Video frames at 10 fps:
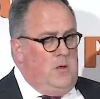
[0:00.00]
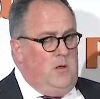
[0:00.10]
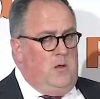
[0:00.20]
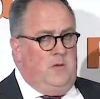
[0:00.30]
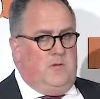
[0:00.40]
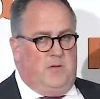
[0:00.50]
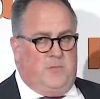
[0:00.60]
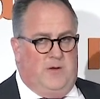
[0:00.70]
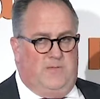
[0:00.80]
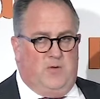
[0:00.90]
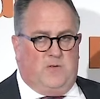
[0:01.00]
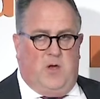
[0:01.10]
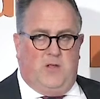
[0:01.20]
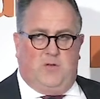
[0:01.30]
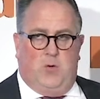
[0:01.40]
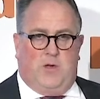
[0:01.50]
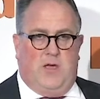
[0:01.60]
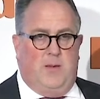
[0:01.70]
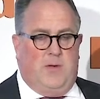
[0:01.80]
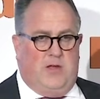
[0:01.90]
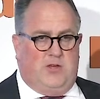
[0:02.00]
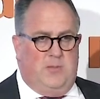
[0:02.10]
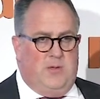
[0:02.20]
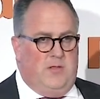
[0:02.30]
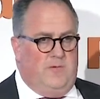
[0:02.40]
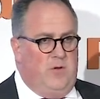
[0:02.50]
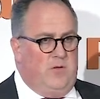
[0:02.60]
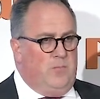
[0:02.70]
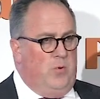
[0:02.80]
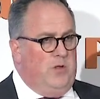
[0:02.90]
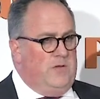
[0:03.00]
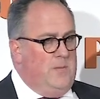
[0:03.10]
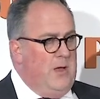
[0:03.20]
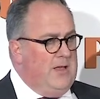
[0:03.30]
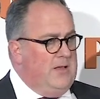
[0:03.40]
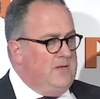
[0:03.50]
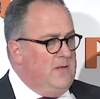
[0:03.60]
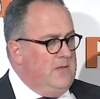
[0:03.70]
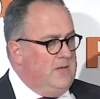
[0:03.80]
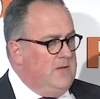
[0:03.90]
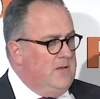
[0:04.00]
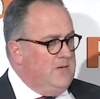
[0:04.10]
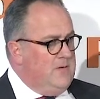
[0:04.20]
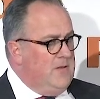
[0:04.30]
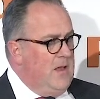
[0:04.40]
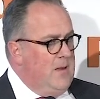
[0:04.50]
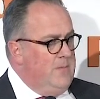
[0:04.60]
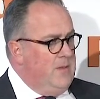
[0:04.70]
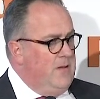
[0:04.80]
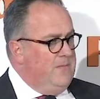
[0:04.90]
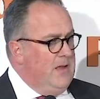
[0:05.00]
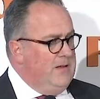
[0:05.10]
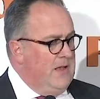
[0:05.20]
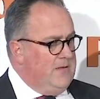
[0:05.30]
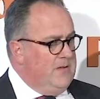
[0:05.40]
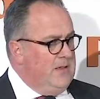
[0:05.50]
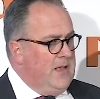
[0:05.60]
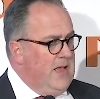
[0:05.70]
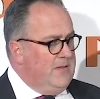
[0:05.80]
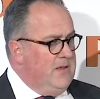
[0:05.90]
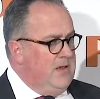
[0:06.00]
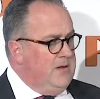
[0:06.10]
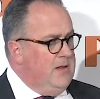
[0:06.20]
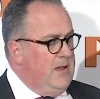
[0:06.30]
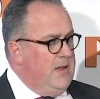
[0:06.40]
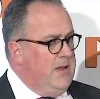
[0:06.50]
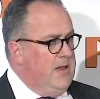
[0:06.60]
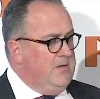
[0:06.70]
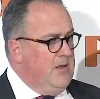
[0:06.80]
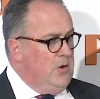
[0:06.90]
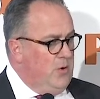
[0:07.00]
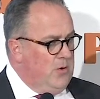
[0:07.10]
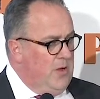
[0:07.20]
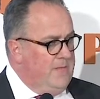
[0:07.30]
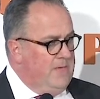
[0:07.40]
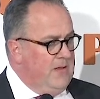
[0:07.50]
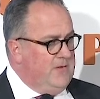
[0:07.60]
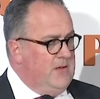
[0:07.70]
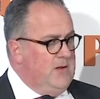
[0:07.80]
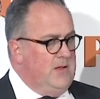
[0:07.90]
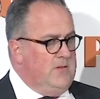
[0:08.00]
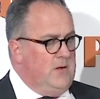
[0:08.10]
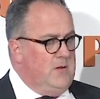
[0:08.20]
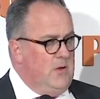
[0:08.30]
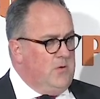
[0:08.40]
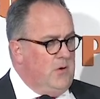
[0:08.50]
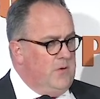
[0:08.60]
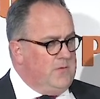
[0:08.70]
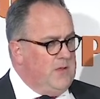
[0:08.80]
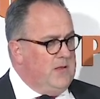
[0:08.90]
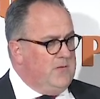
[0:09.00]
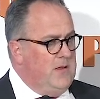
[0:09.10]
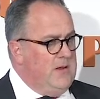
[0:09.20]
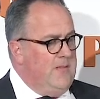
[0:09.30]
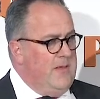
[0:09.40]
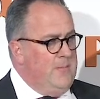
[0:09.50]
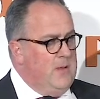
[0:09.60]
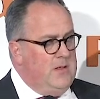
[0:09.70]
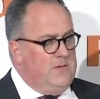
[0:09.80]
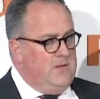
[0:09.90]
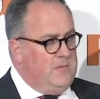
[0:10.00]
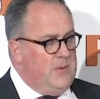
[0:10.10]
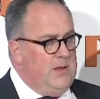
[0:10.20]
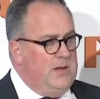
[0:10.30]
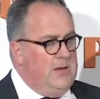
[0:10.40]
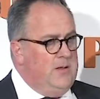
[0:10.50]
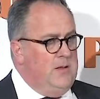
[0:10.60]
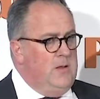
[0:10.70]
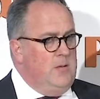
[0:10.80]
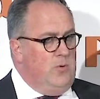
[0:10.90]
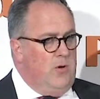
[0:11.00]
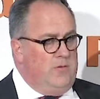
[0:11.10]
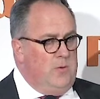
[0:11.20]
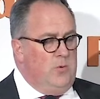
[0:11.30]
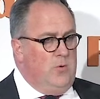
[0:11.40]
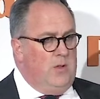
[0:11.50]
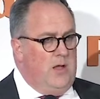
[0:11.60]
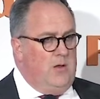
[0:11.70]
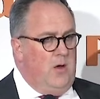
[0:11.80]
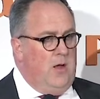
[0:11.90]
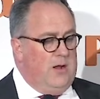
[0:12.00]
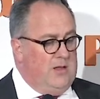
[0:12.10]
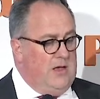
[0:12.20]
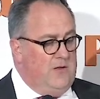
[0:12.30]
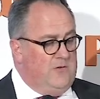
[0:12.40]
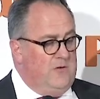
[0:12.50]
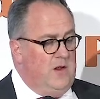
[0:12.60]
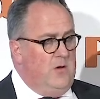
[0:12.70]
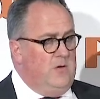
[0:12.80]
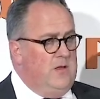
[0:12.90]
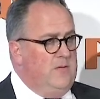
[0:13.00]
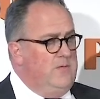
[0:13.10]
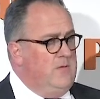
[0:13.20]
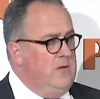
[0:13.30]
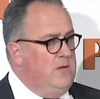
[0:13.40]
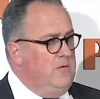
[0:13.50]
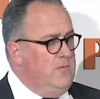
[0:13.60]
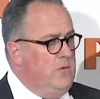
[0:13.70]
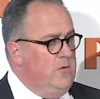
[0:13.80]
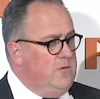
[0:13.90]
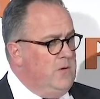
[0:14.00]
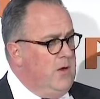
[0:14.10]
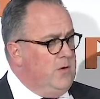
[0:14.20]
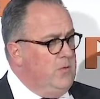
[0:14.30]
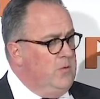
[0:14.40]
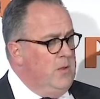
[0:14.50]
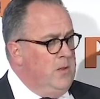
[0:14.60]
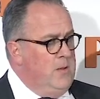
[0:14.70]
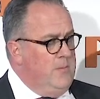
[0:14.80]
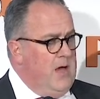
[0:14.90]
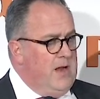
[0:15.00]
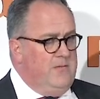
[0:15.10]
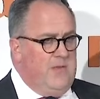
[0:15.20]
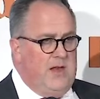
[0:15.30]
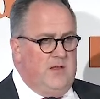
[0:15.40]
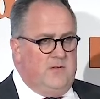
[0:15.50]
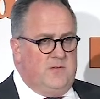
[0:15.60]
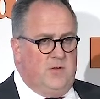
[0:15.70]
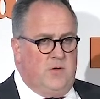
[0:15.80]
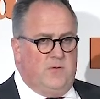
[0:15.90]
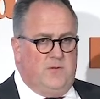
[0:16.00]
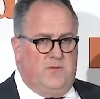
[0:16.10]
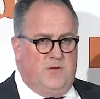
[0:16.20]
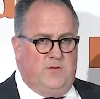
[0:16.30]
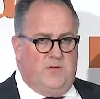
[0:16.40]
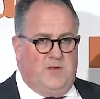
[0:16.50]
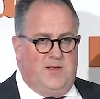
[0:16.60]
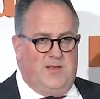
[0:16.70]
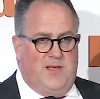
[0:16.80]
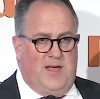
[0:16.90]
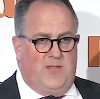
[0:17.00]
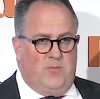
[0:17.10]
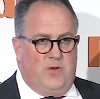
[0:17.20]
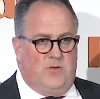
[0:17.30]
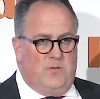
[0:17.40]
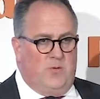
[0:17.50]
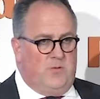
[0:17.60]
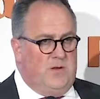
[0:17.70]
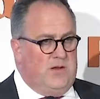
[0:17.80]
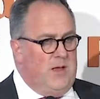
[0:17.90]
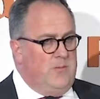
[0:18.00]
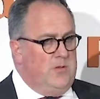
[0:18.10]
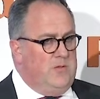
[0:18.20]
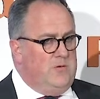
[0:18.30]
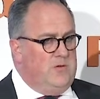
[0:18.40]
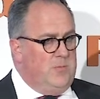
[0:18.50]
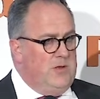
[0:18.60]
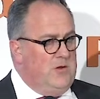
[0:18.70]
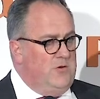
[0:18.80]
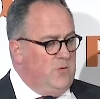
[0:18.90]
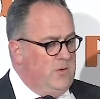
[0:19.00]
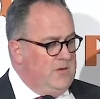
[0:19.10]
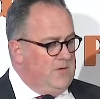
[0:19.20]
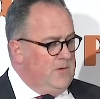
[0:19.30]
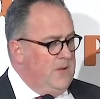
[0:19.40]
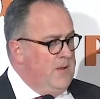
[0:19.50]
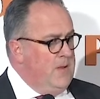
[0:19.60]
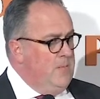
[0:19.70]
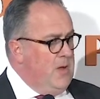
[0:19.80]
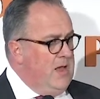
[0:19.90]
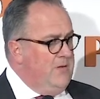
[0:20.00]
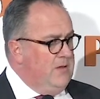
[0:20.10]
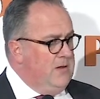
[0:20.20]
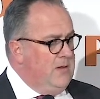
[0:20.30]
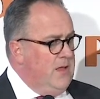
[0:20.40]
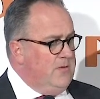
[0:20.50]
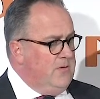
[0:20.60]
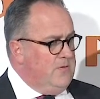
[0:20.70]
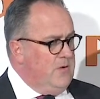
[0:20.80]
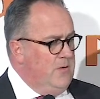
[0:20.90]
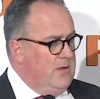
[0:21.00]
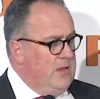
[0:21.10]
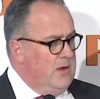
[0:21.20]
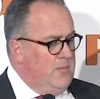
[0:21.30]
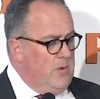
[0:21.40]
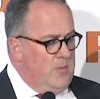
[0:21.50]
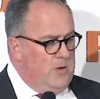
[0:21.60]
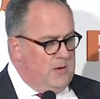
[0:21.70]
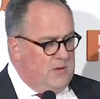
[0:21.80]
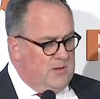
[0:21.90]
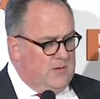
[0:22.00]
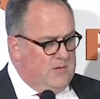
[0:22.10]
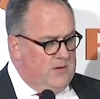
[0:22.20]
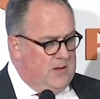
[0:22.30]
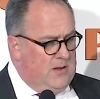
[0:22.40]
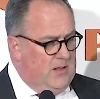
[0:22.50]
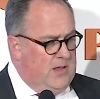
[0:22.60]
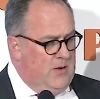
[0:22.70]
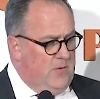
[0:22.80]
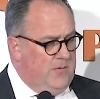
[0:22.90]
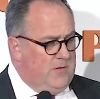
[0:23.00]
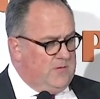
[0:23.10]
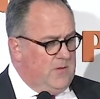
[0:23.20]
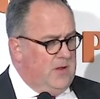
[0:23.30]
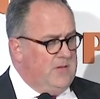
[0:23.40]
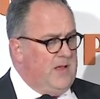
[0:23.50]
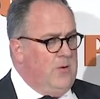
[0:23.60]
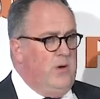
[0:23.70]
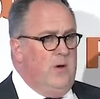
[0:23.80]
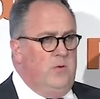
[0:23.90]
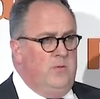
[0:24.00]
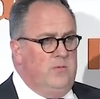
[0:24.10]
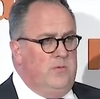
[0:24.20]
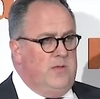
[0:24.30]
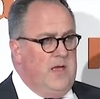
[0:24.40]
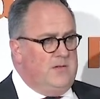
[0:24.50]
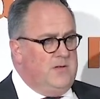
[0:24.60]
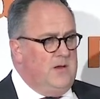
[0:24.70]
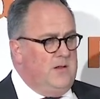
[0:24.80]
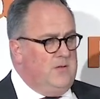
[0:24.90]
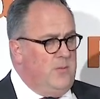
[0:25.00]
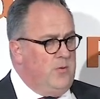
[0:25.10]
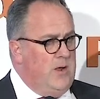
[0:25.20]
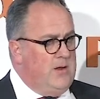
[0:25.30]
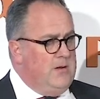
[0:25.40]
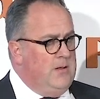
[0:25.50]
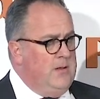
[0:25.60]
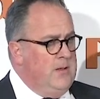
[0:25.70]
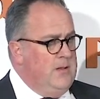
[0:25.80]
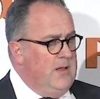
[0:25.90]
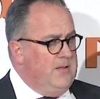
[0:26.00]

So I'll spend a few slides talking about Tshipi, and the first point to make is that this is a fantastic asset. It's a long life asset, it's a low cost asset, and that means it's been profitable and highly cash generative through the cycle. Part of that is the cost efficiency and the resource endowment that Tshipi enjoys. Part of it, as I'll show you again in a moment, and you can see it here on this slide, is how well the asset is operated. It's had